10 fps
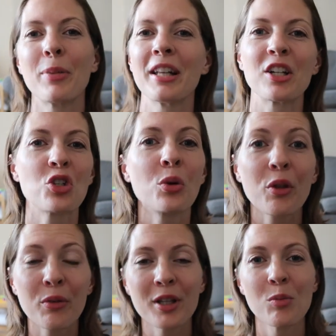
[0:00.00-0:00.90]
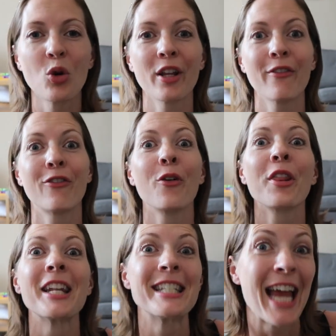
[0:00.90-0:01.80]
up at like 2 or 3 in the morning
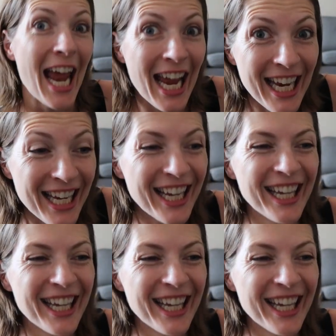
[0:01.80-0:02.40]
for the day.